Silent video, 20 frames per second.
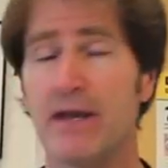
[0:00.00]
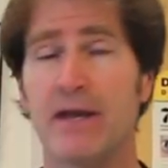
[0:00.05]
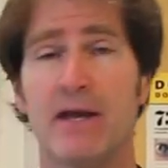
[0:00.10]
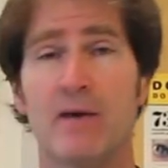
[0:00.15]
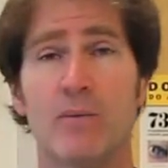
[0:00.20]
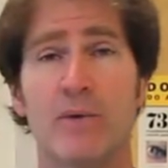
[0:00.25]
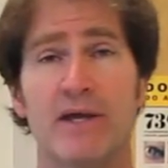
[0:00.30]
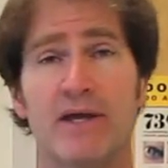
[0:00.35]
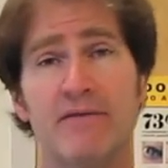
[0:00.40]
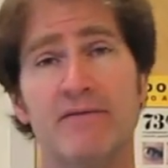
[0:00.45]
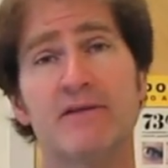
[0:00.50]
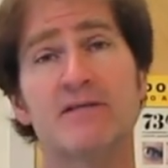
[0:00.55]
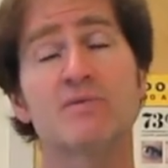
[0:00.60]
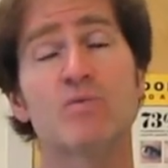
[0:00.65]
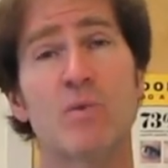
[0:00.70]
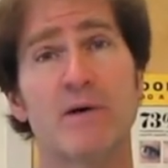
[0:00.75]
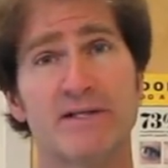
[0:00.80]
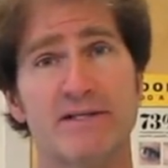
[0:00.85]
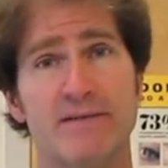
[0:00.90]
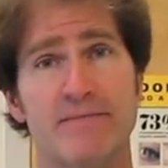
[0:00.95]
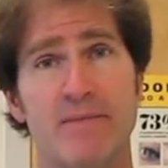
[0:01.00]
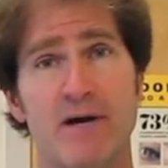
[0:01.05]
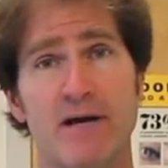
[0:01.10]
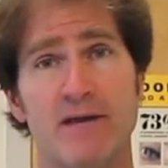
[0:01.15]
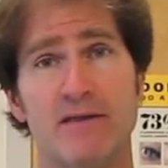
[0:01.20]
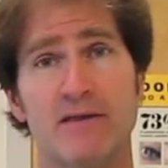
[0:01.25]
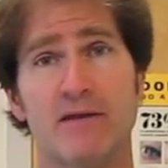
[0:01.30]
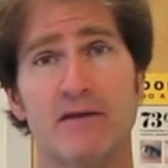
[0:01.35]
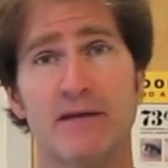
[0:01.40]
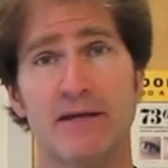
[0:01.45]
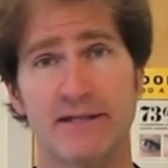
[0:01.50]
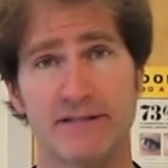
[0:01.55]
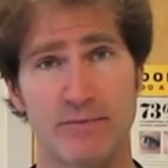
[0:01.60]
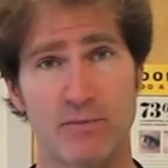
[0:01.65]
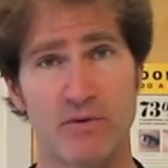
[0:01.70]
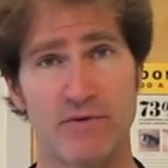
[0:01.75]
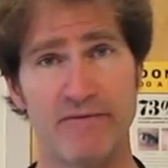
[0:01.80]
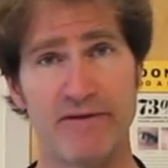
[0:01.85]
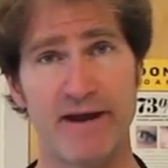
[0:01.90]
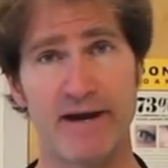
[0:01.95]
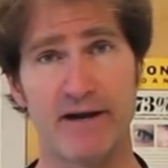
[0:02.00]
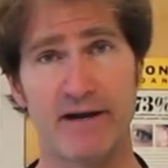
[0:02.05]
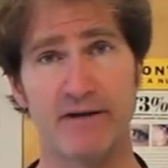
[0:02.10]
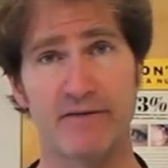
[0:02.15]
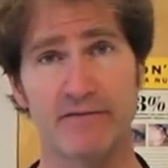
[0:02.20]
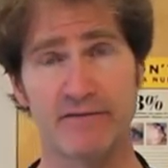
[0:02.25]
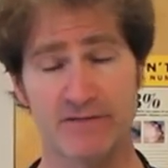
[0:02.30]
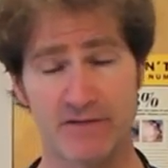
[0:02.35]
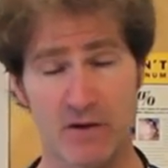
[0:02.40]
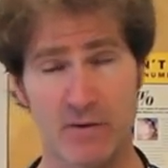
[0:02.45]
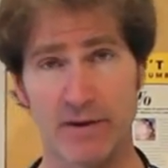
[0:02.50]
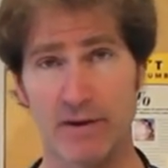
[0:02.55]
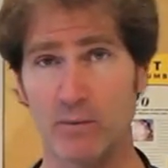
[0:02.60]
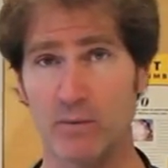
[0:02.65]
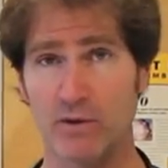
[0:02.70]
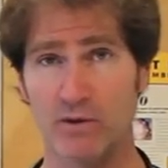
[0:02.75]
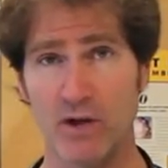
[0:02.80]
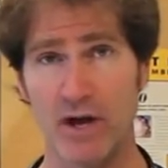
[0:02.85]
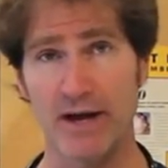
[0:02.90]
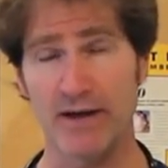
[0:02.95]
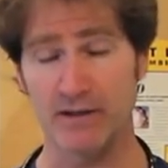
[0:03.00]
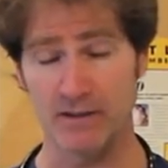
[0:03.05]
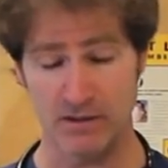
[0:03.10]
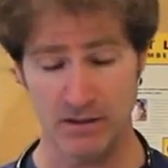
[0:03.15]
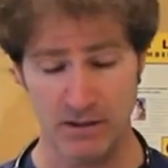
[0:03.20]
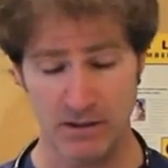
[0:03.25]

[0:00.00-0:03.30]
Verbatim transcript: And we give this once a month as preventative so he will not